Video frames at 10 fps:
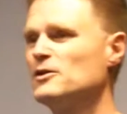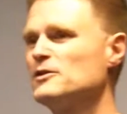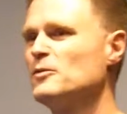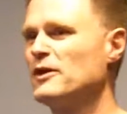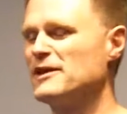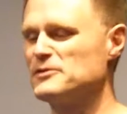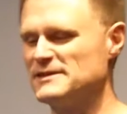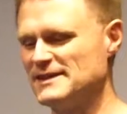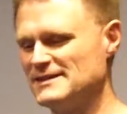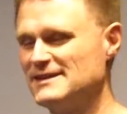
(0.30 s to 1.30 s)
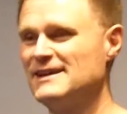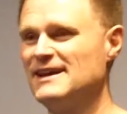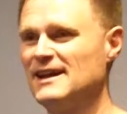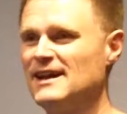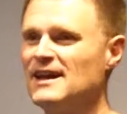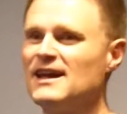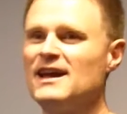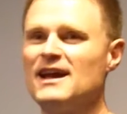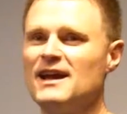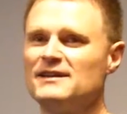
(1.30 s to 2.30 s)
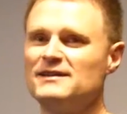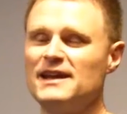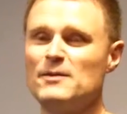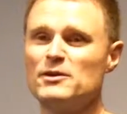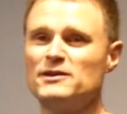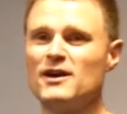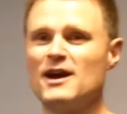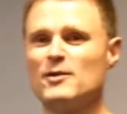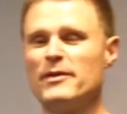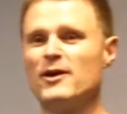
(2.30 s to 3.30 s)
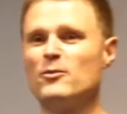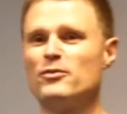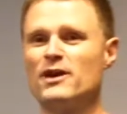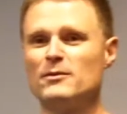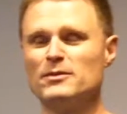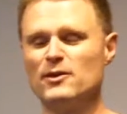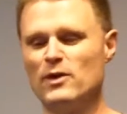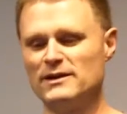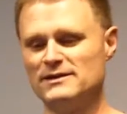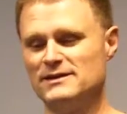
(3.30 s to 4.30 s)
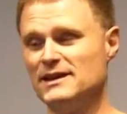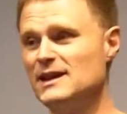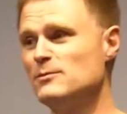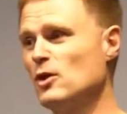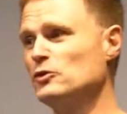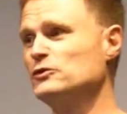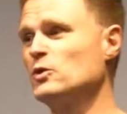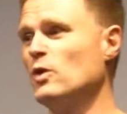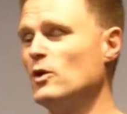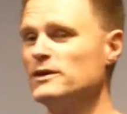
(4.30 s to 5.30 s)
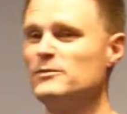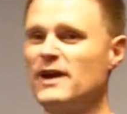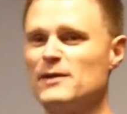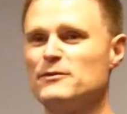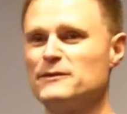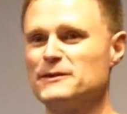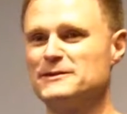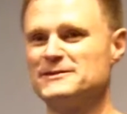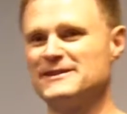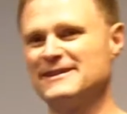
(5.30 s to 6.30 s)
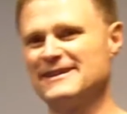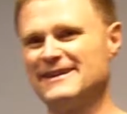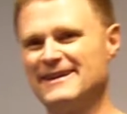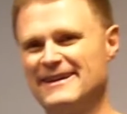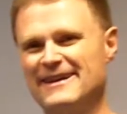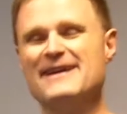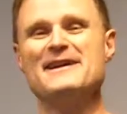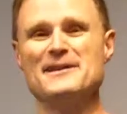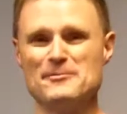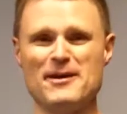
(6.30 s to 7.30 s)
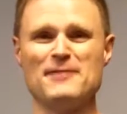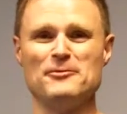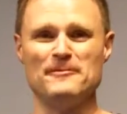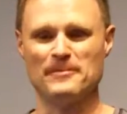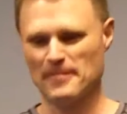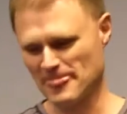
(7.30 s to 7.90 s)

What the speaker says: Well, good morning, 360. Today I'm going to talk about probably what is the most quoted Bible verse in the Bible.